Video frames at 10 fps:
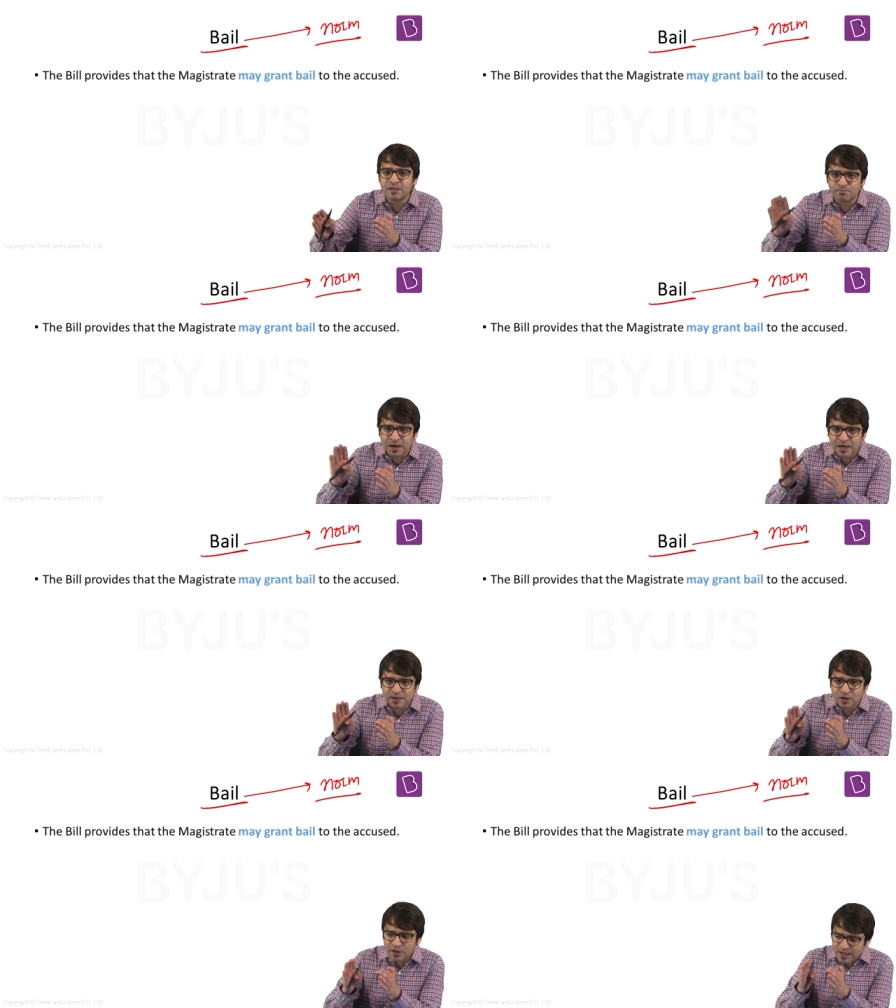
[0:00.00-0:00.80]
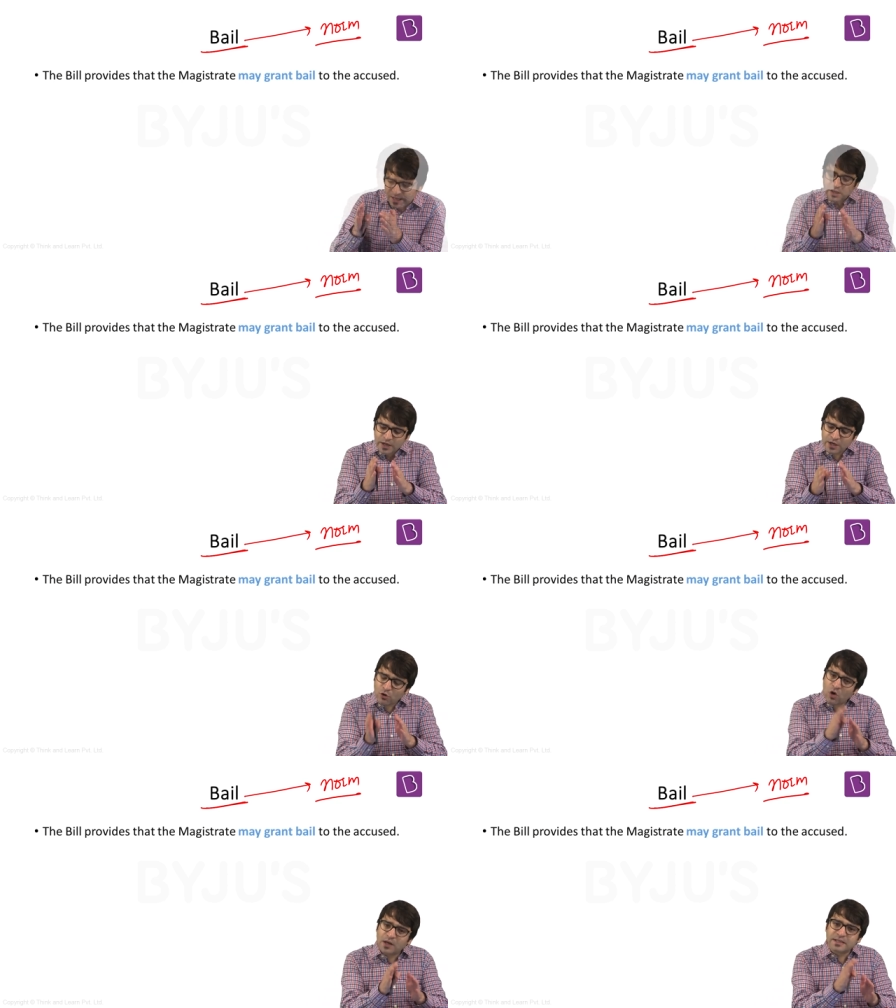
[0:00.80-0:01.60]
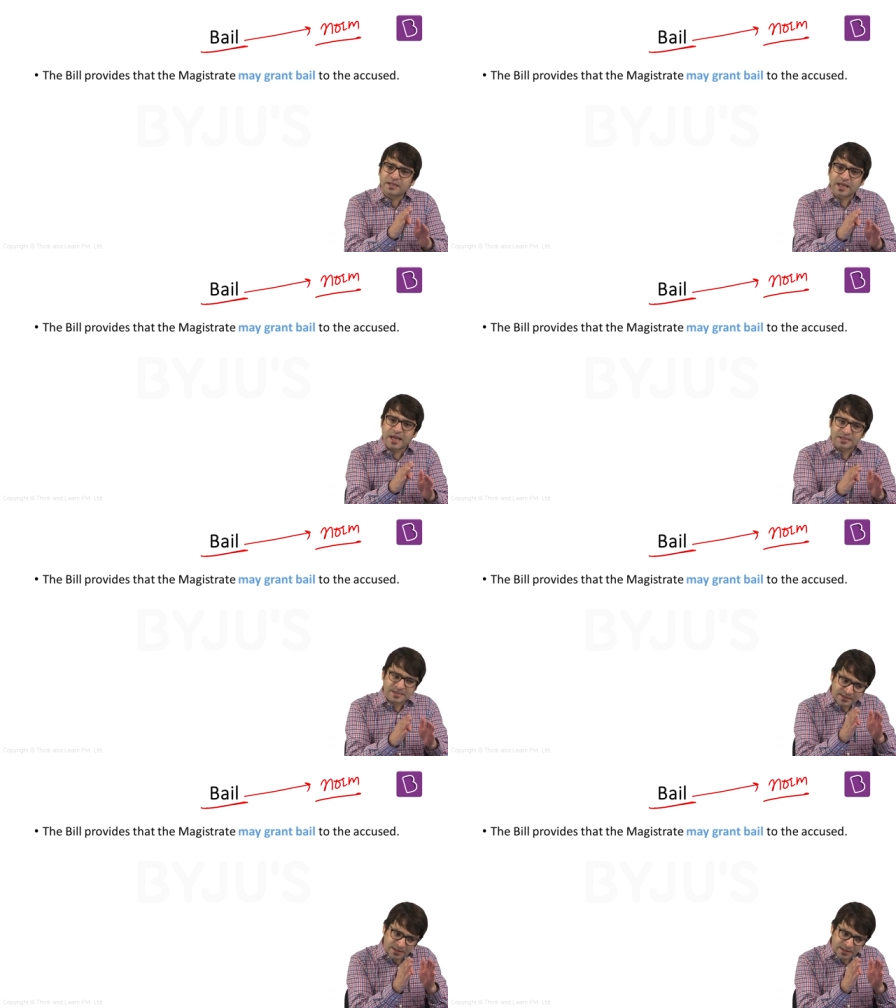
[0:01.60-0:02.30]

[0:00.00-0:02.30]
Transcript: the bar in all other cases,